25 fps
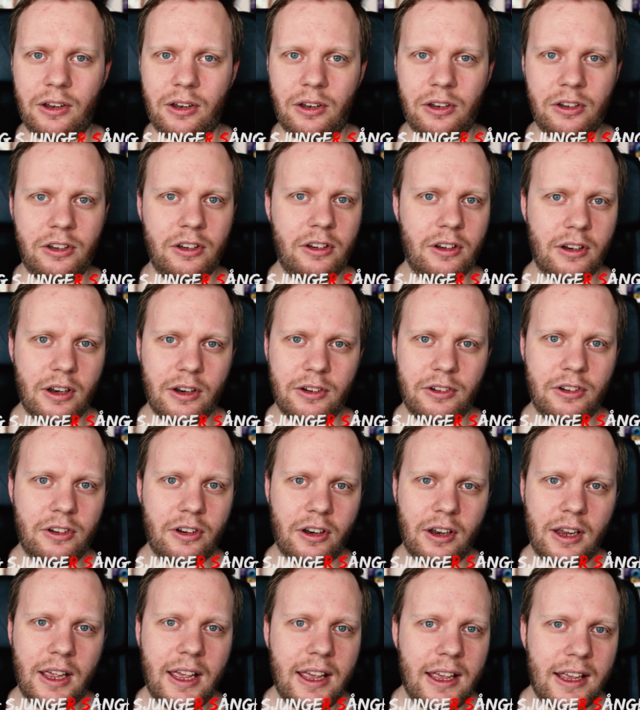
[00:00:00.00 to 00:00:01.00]

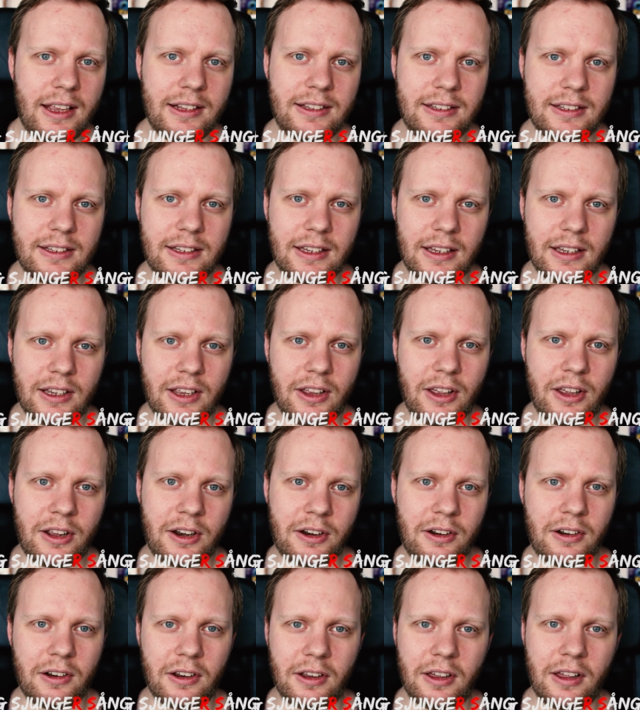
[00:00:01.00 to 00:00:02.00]
it's
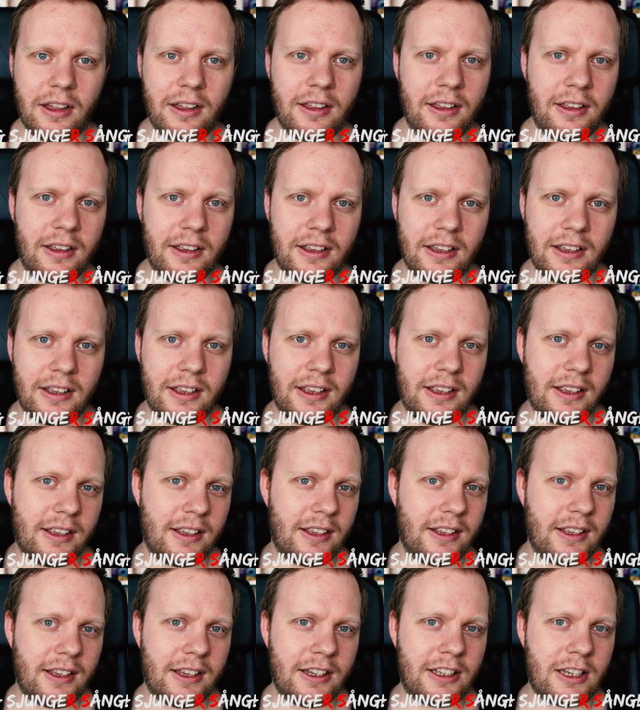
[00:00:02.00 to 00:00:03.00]

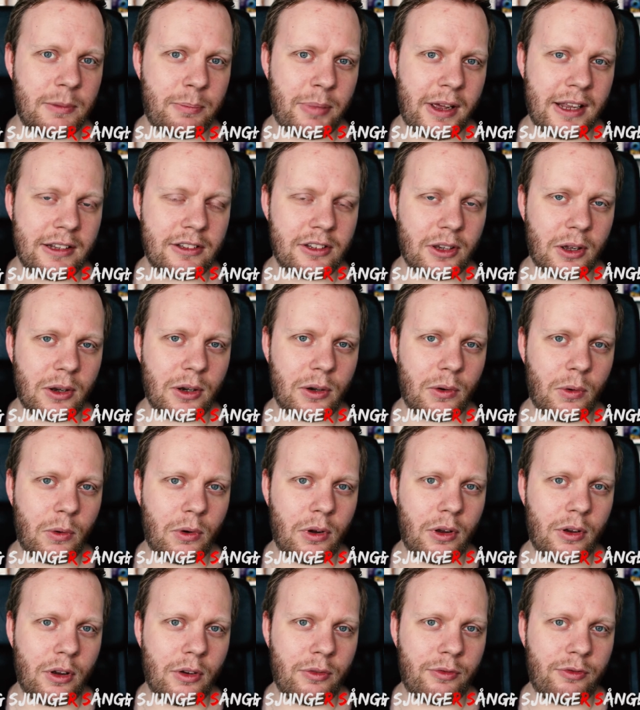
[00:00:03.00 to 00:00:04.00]
it depends on uh,